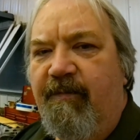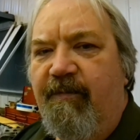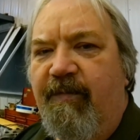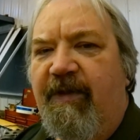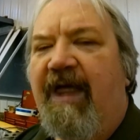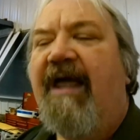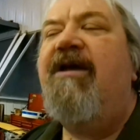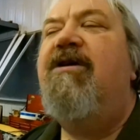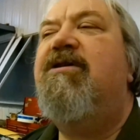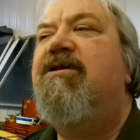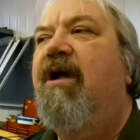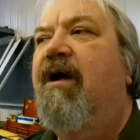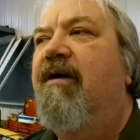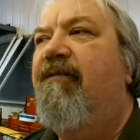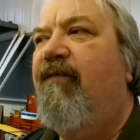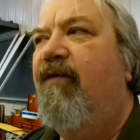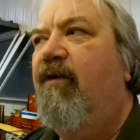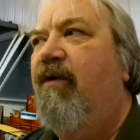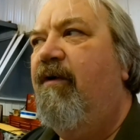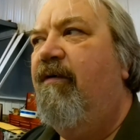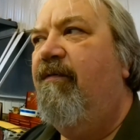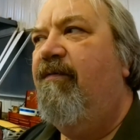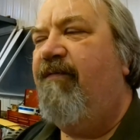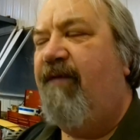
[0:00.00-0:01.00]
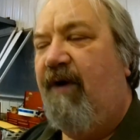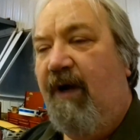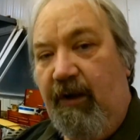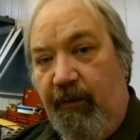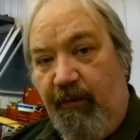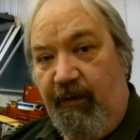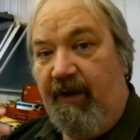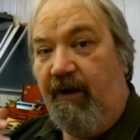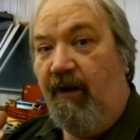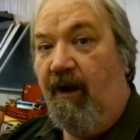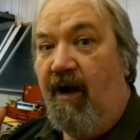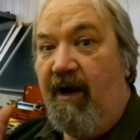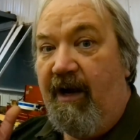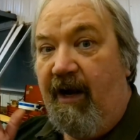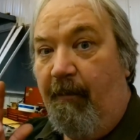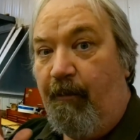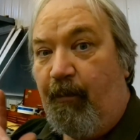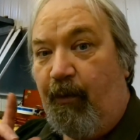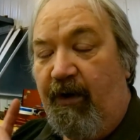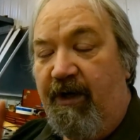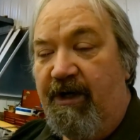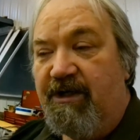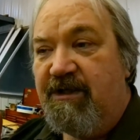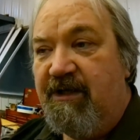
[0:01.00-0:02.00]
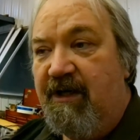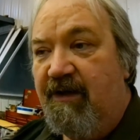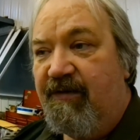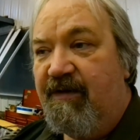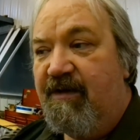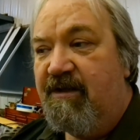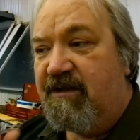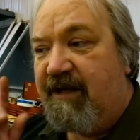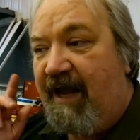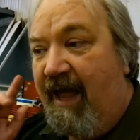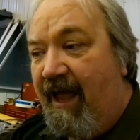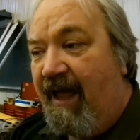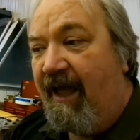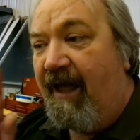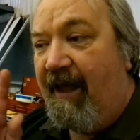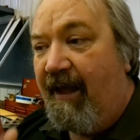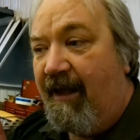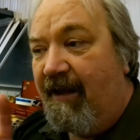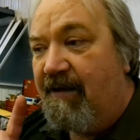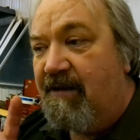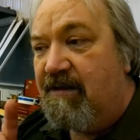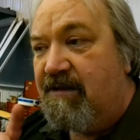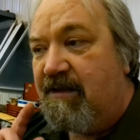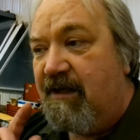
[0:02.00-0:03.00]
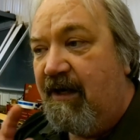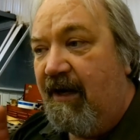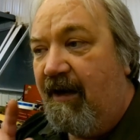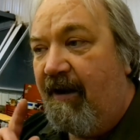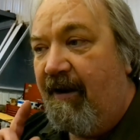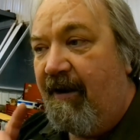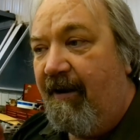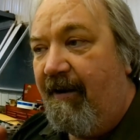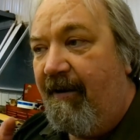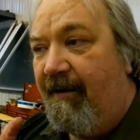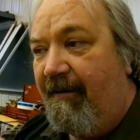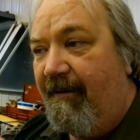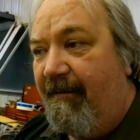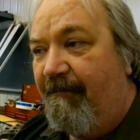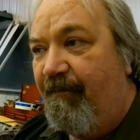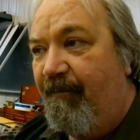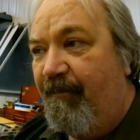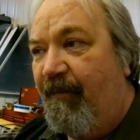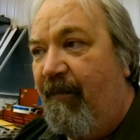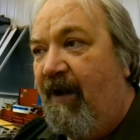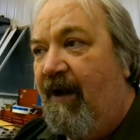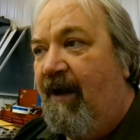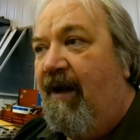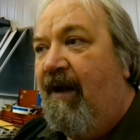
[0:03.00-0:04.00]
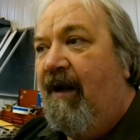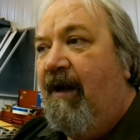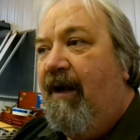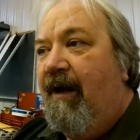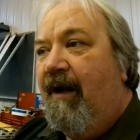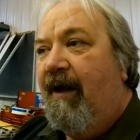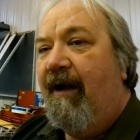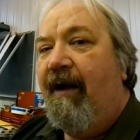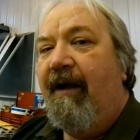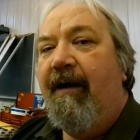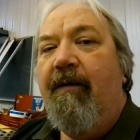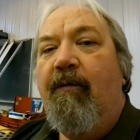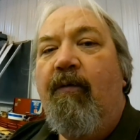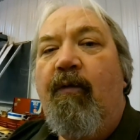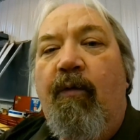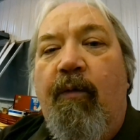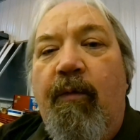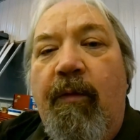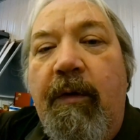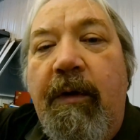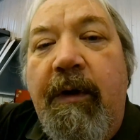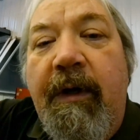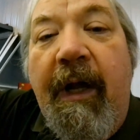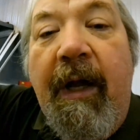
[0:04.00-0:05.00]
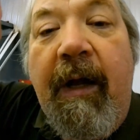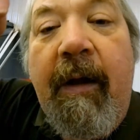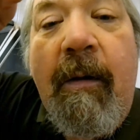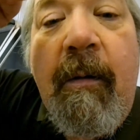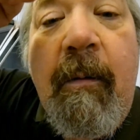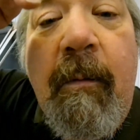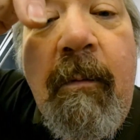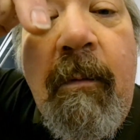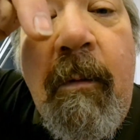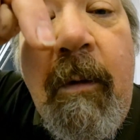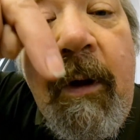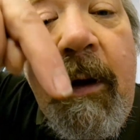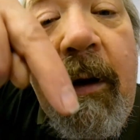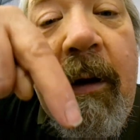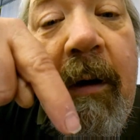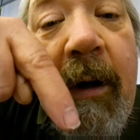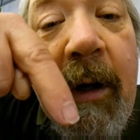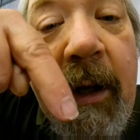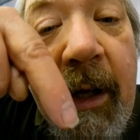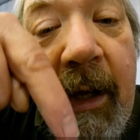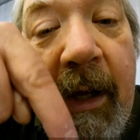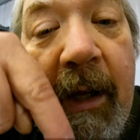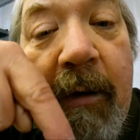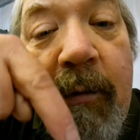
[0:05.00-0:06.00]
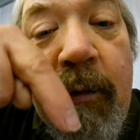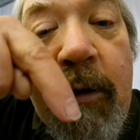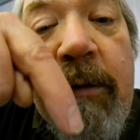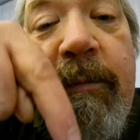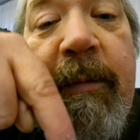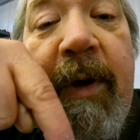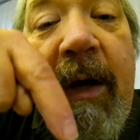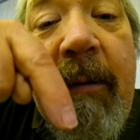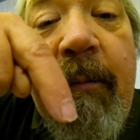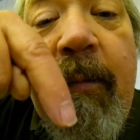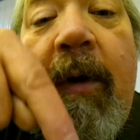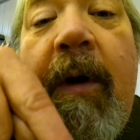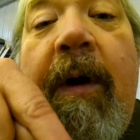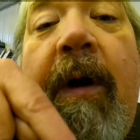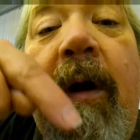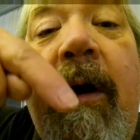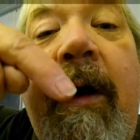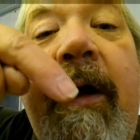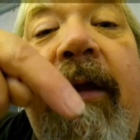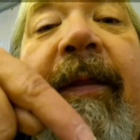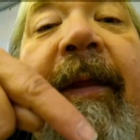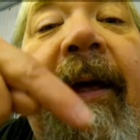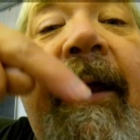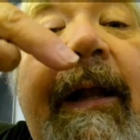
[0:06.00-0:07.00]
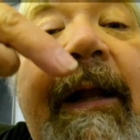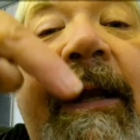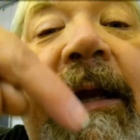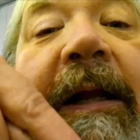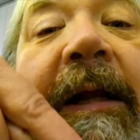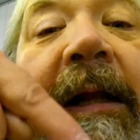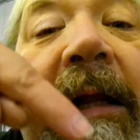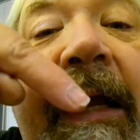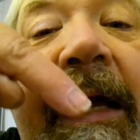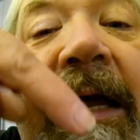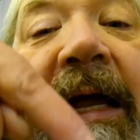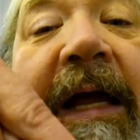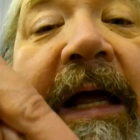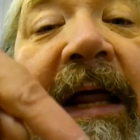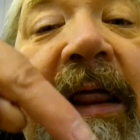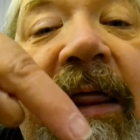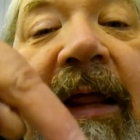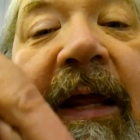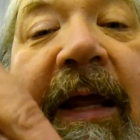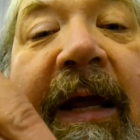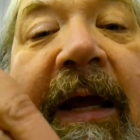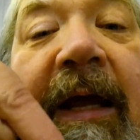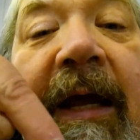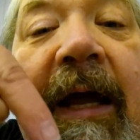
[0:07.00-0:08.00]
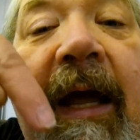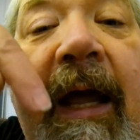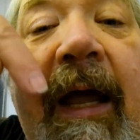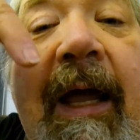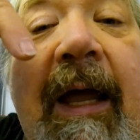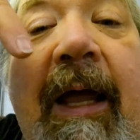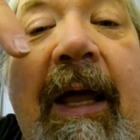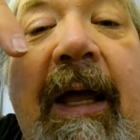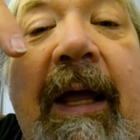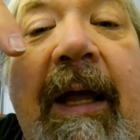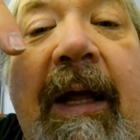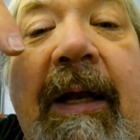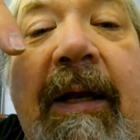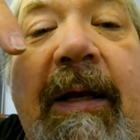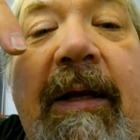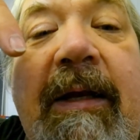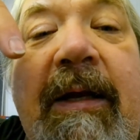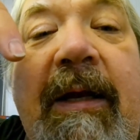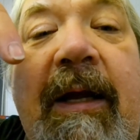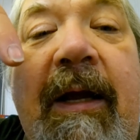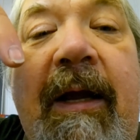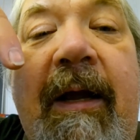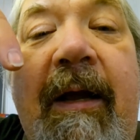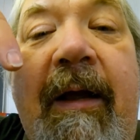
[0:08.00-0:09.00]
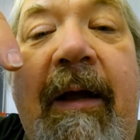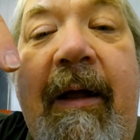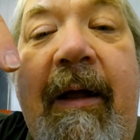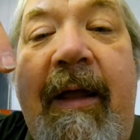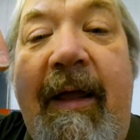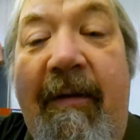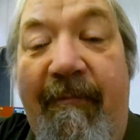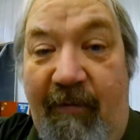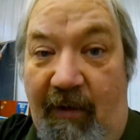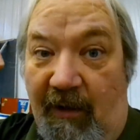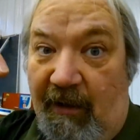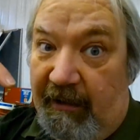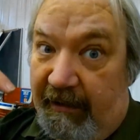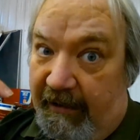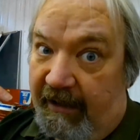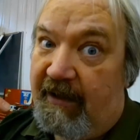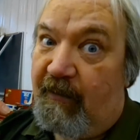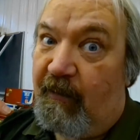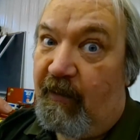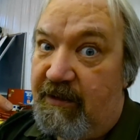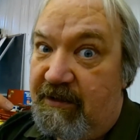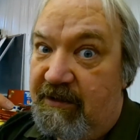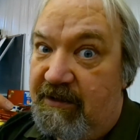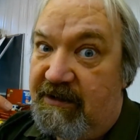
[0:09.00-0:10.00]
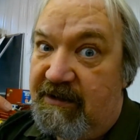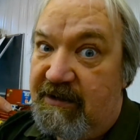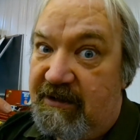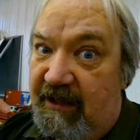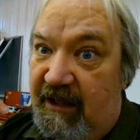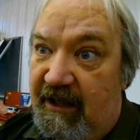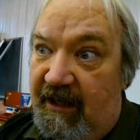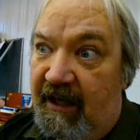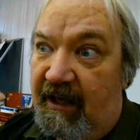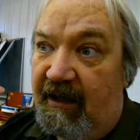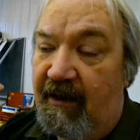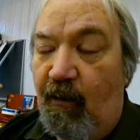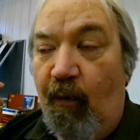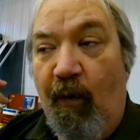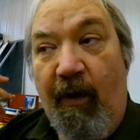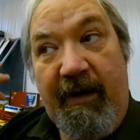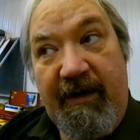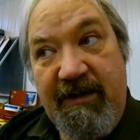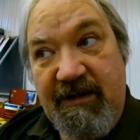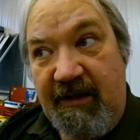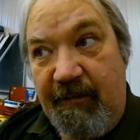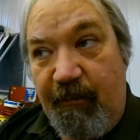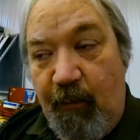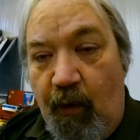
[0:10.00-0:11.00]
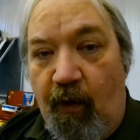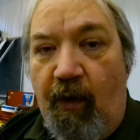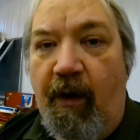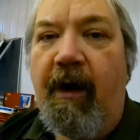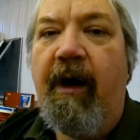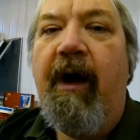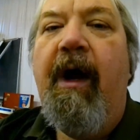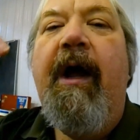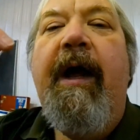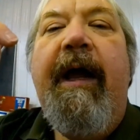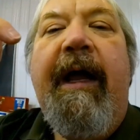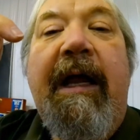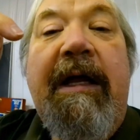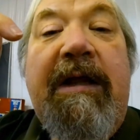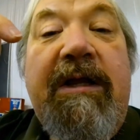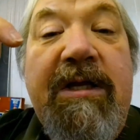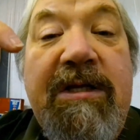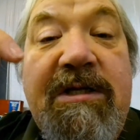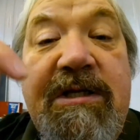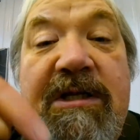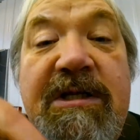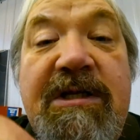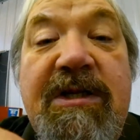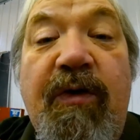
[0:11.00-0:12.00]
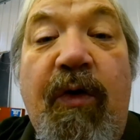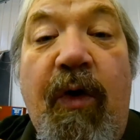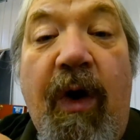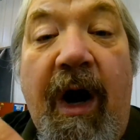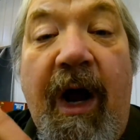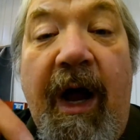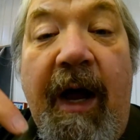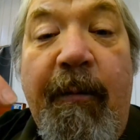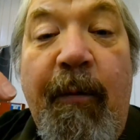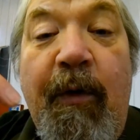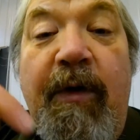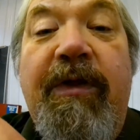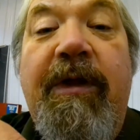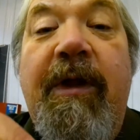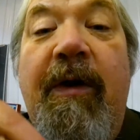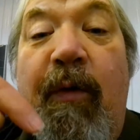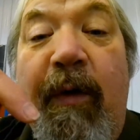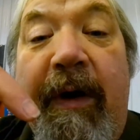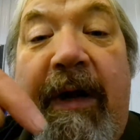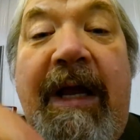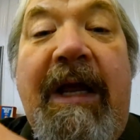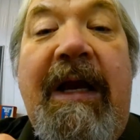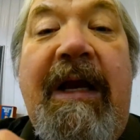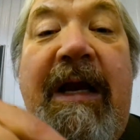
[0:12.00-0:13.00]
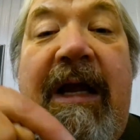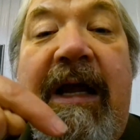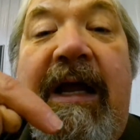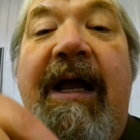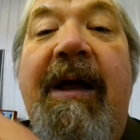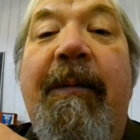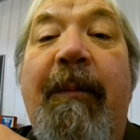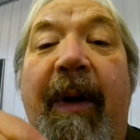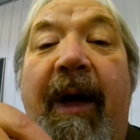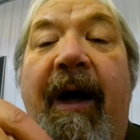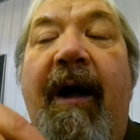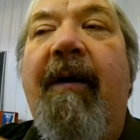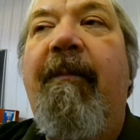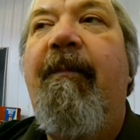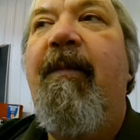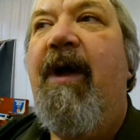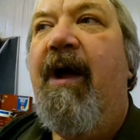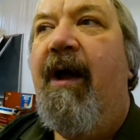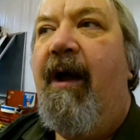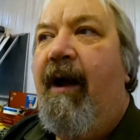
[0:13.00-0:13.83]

thanks a lot for following along. I appreciate this. And down there again, remember, hit that little like thing. And if you like what you see and you want to see more, hit the subscribe with the ring-a-dingy bell.